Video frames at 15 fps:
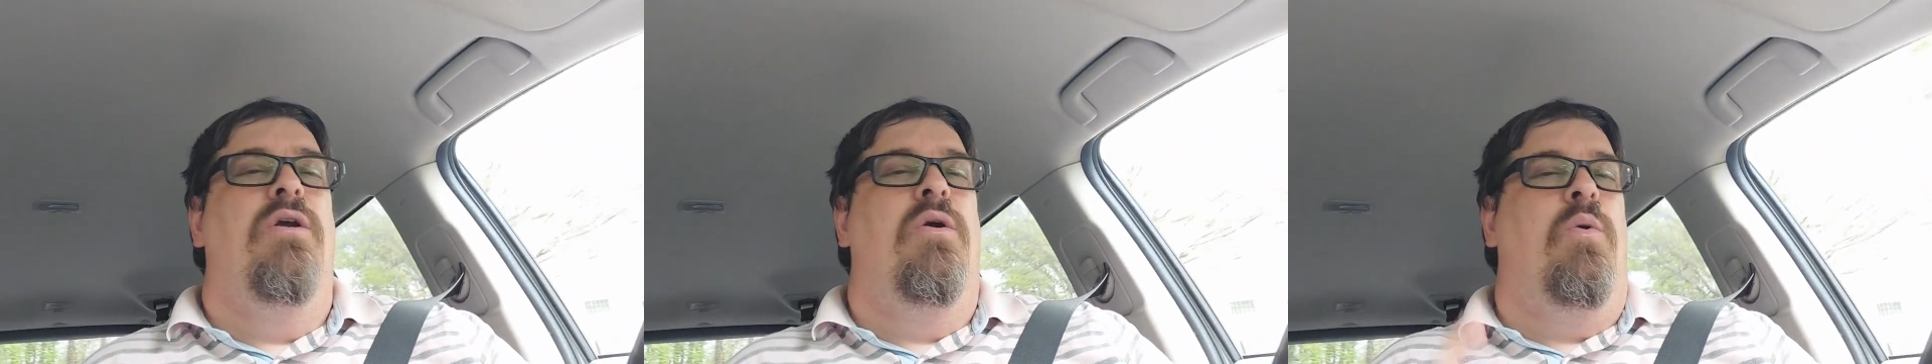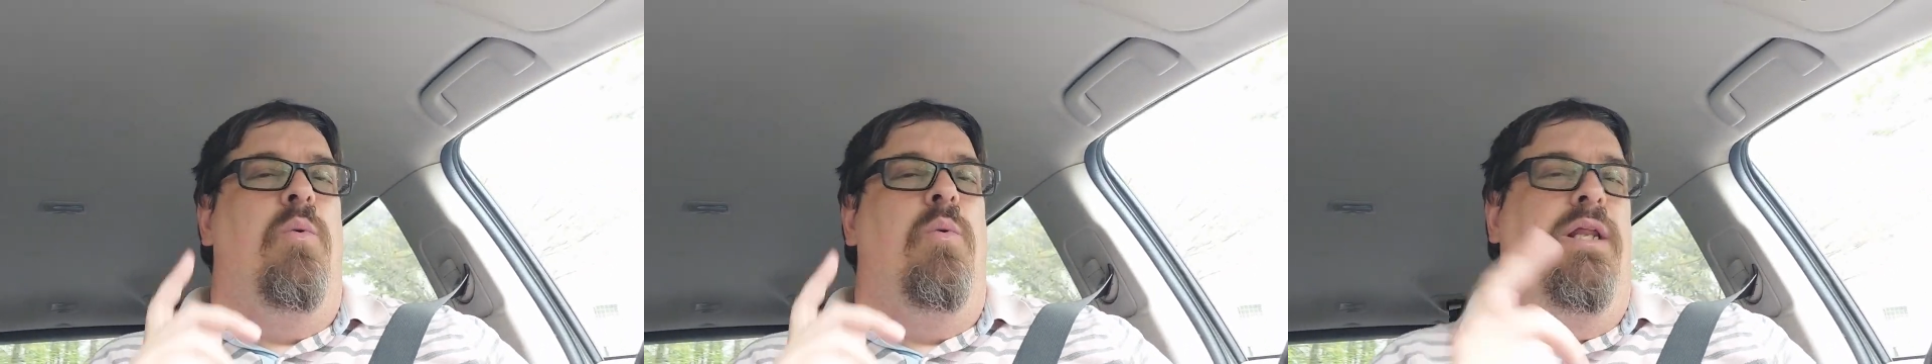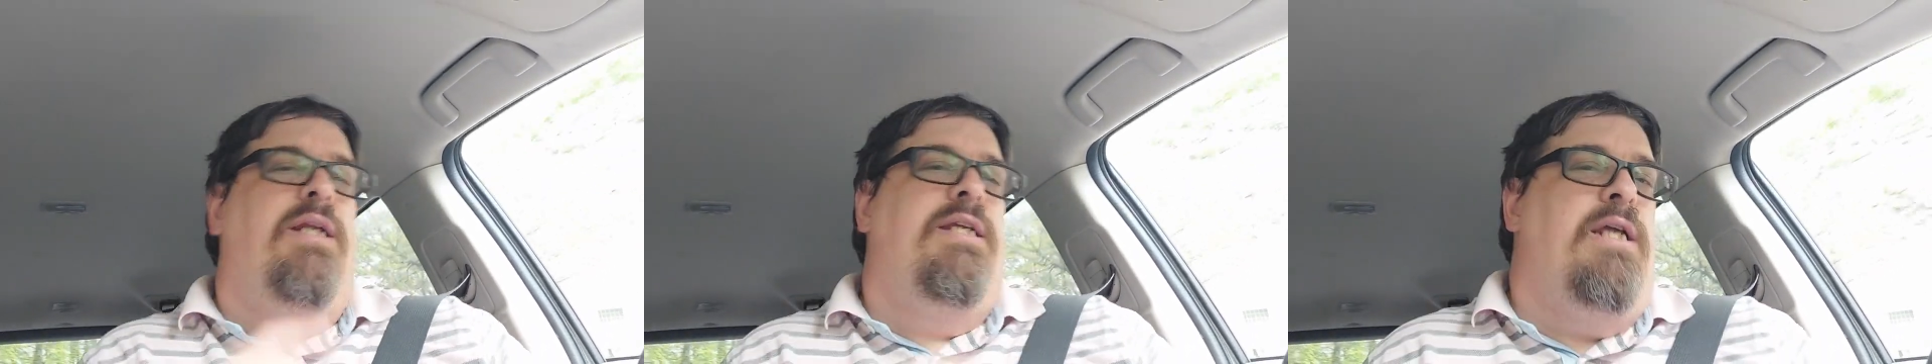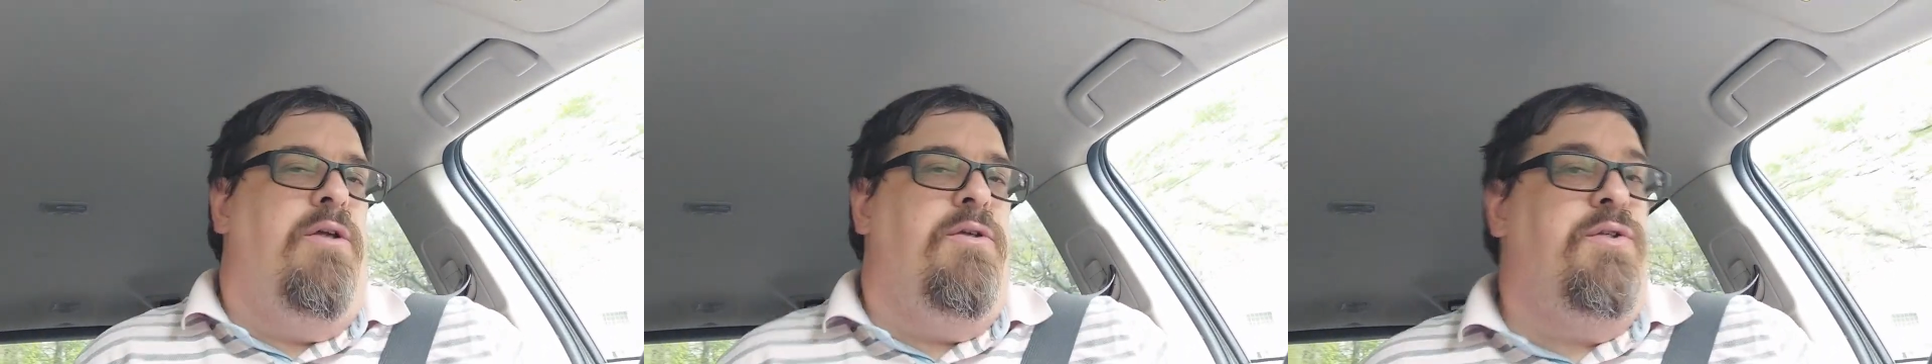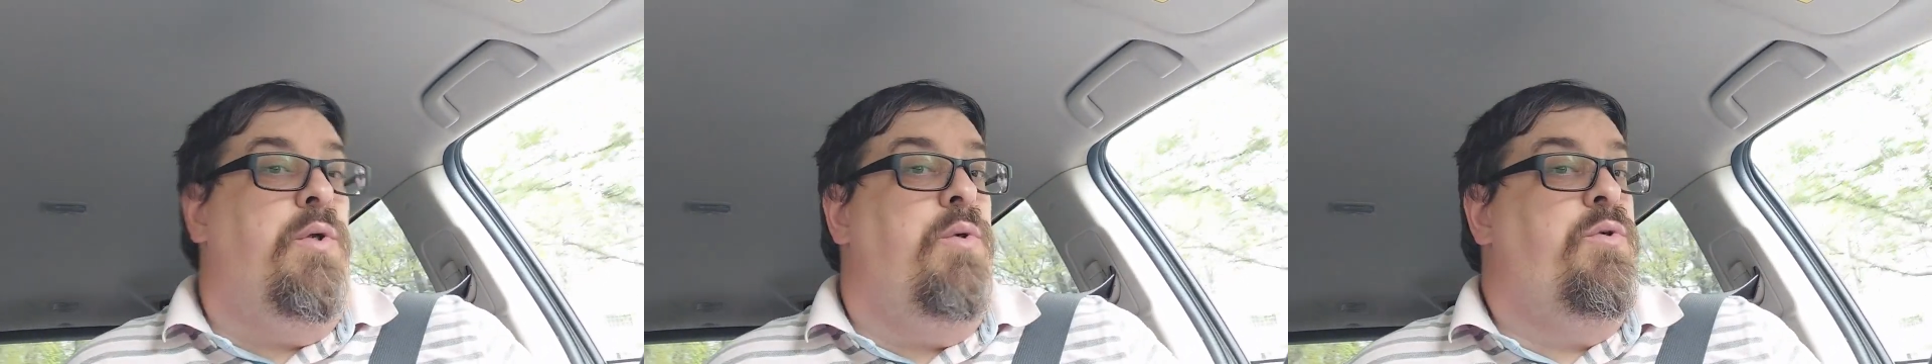Really
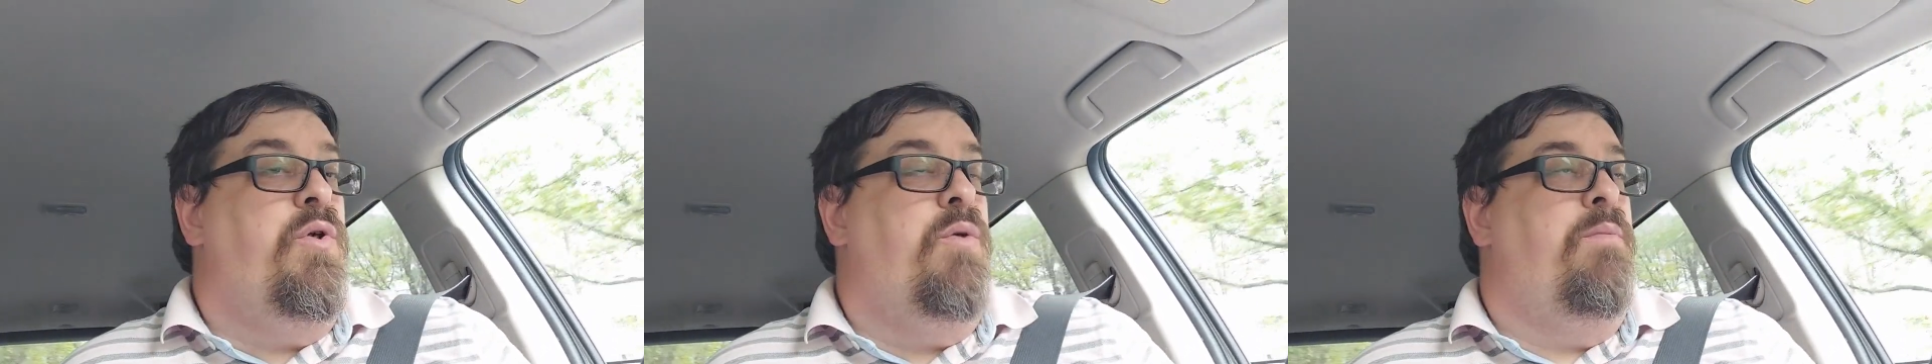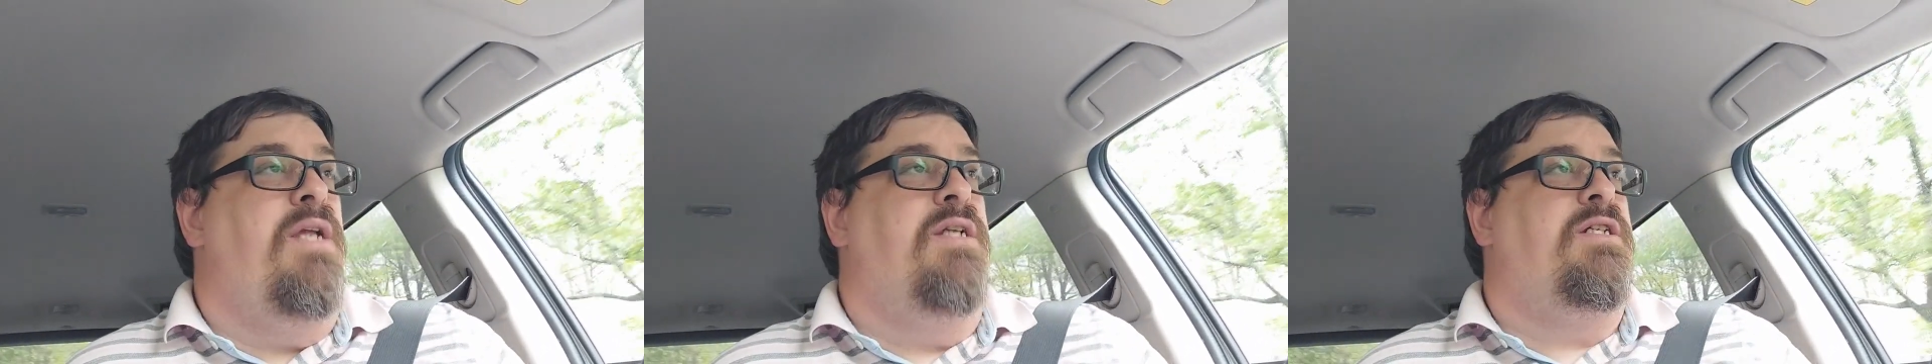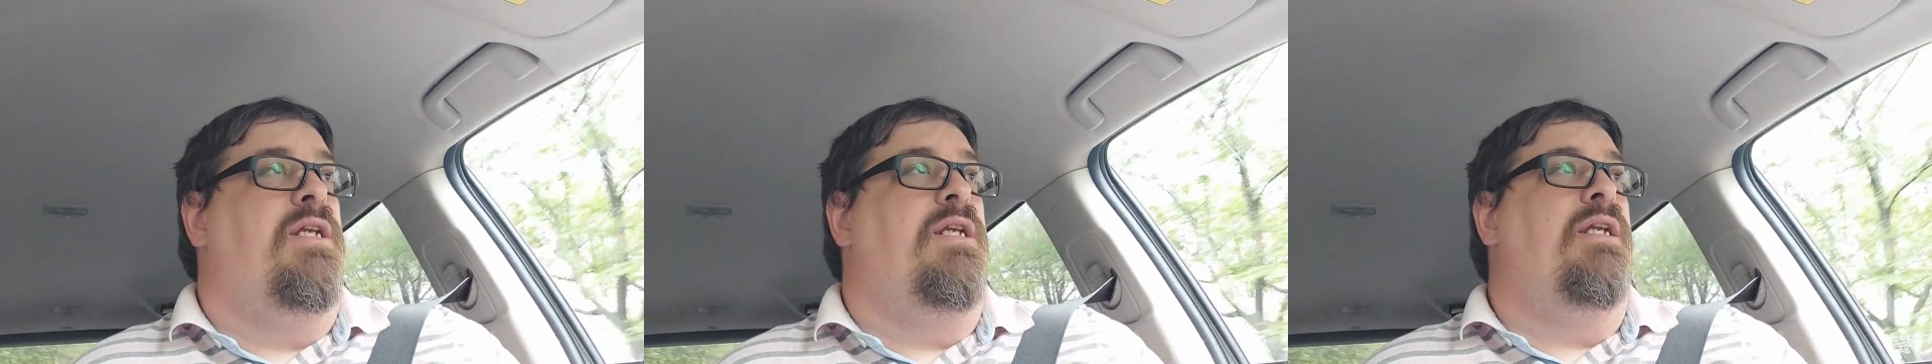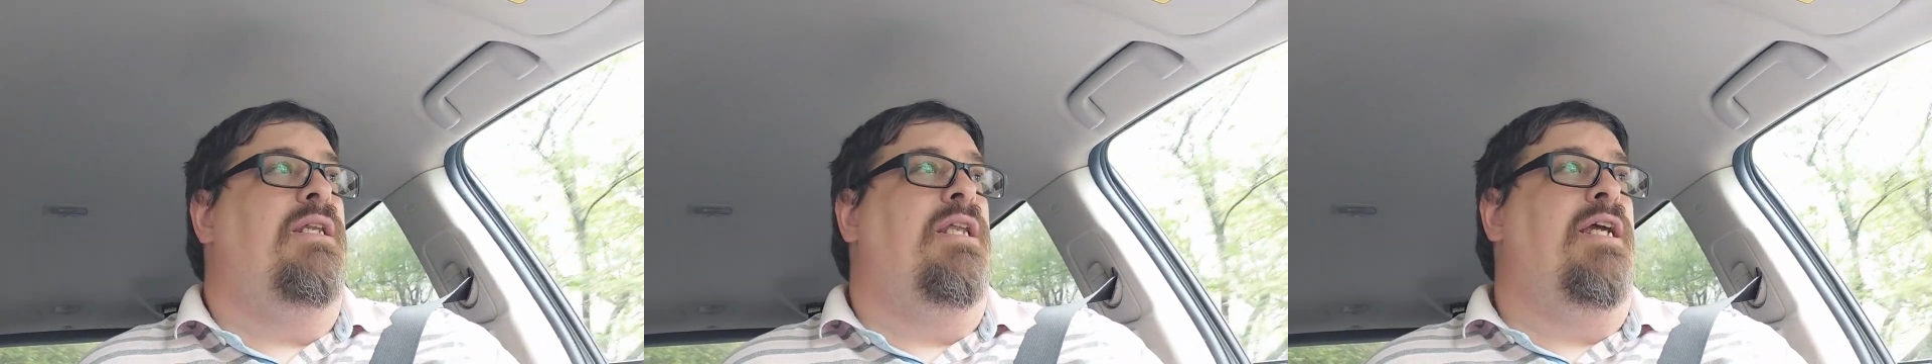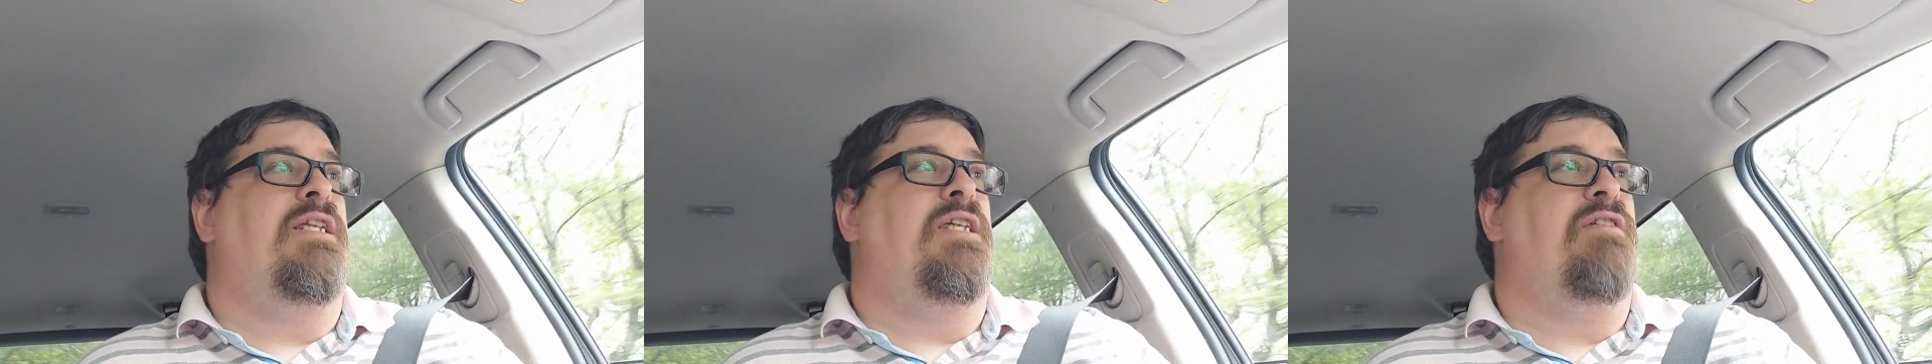tells YouTube that you didn't
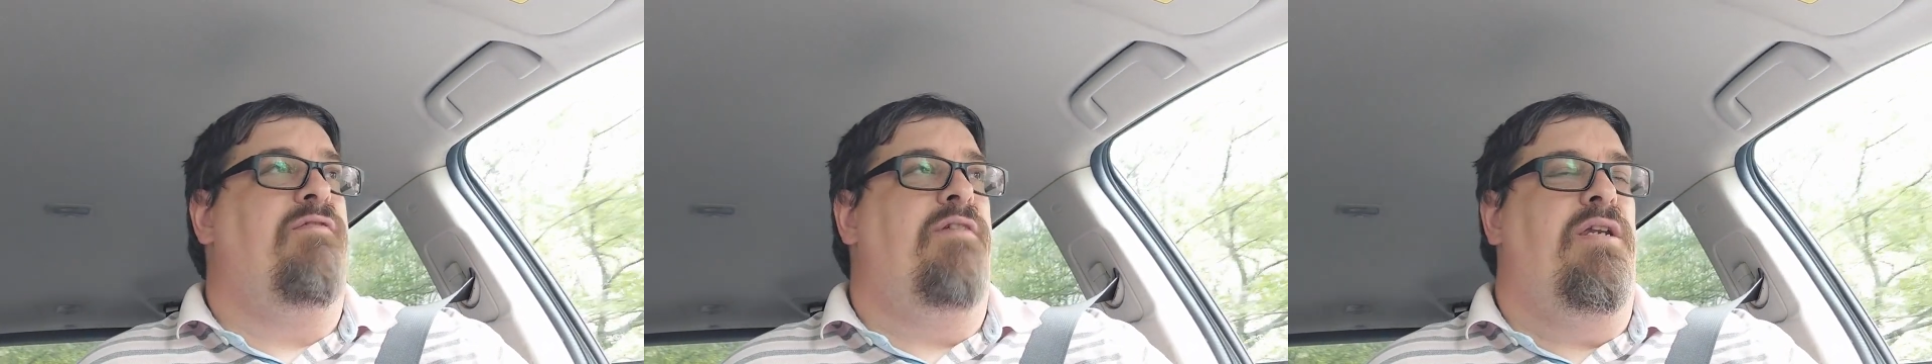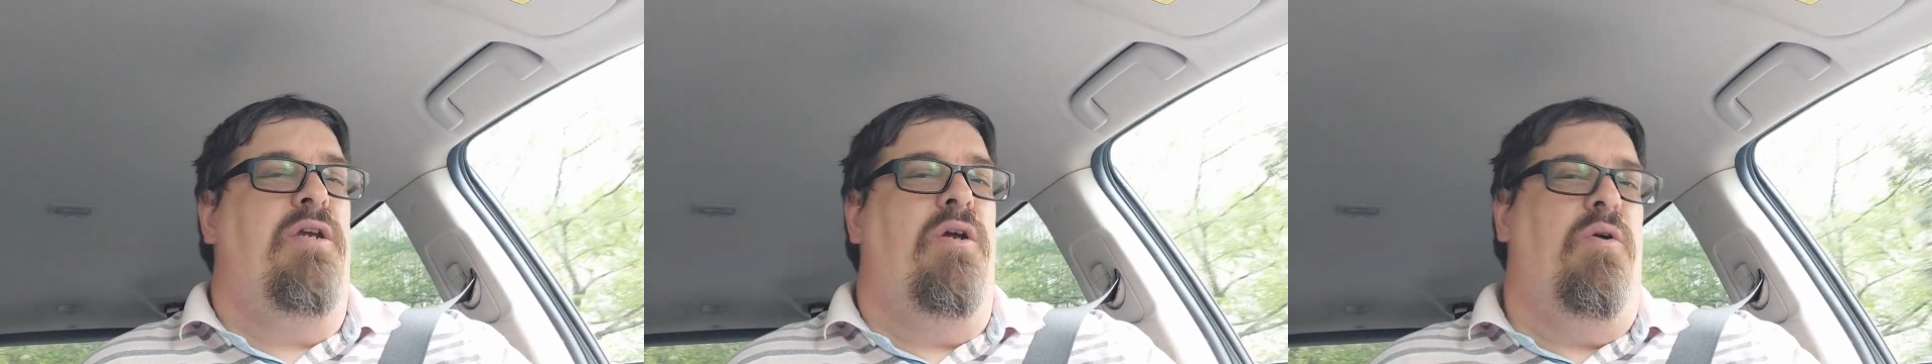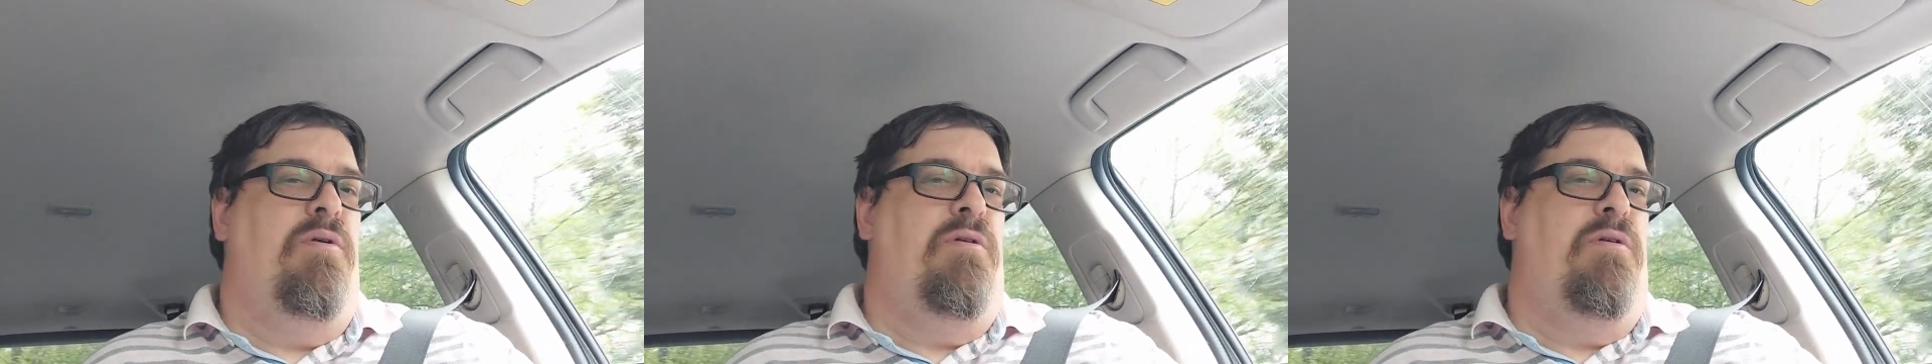like this video,